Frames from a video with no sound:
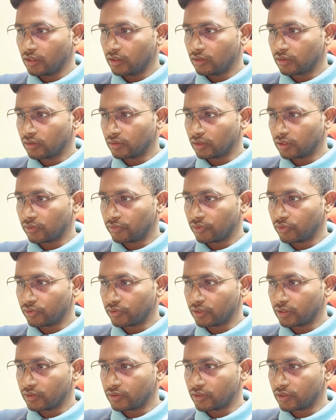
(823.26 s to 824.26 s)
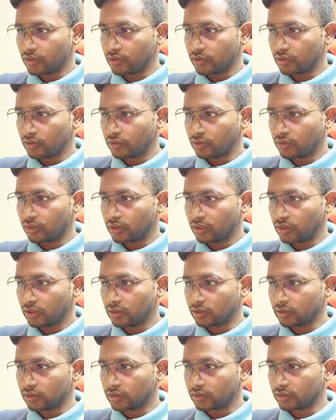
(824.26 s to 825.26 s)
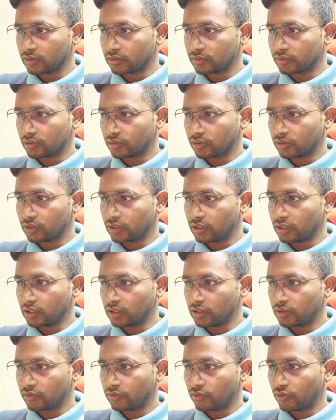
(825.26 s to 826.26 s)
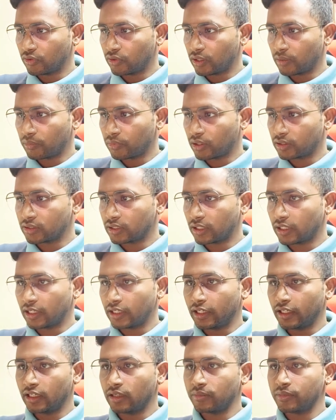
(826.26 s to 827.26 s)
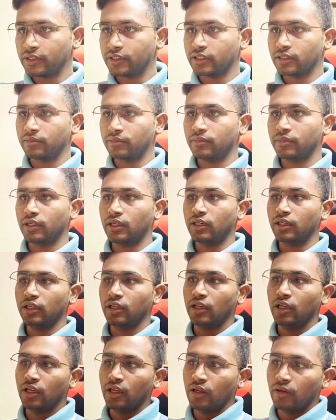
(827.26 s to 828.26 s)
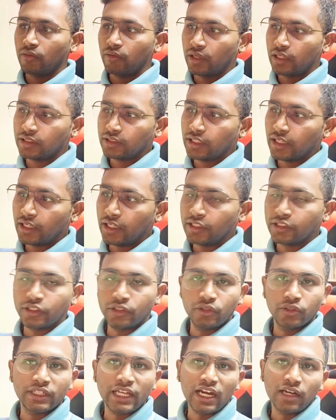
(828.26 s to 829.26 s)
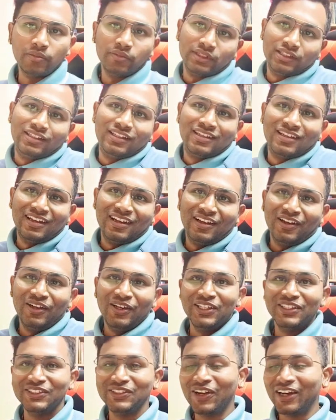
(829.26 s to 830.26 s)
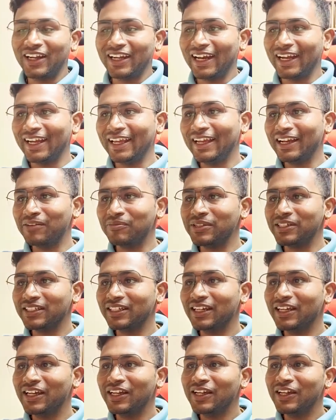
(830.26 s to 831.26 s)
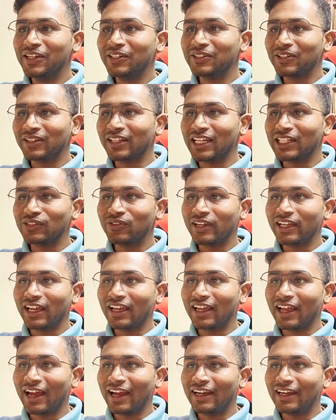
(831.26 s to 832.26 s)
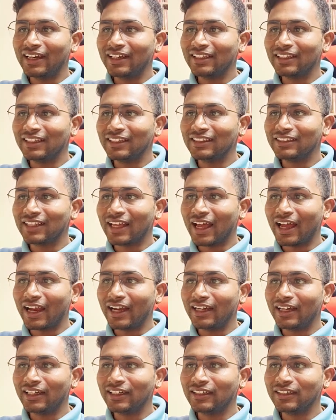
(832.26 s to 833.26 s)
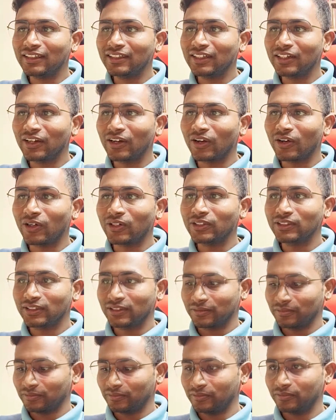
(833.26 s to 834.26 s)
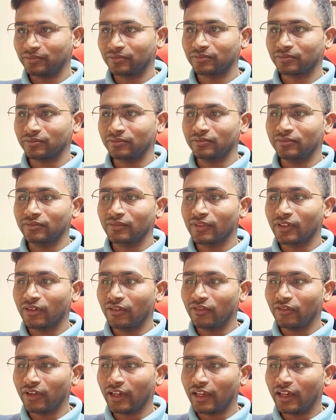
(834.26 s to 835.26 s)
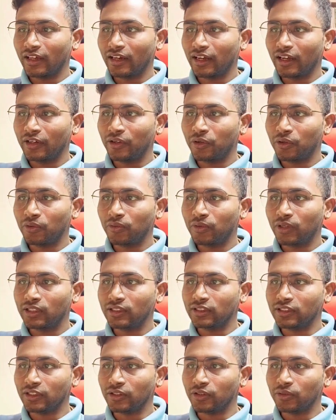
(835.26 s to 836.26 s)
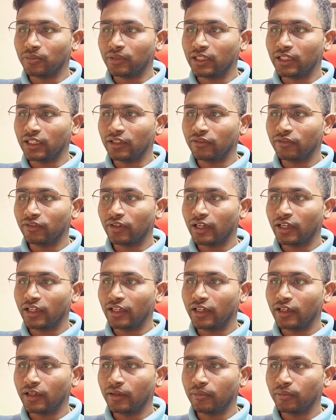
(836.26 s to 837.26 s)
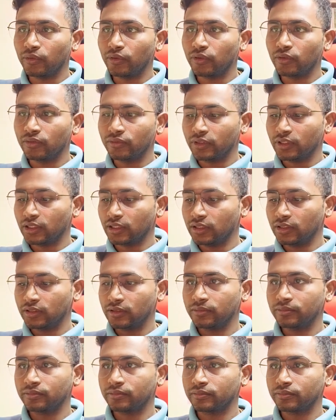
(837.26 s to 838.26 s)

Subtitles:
So if you see zero, this, so these four employees are getting commission, but one is getting zero. That means he's not getting commission. So that's why I added this and clause where I don't want zero. But if I remove this,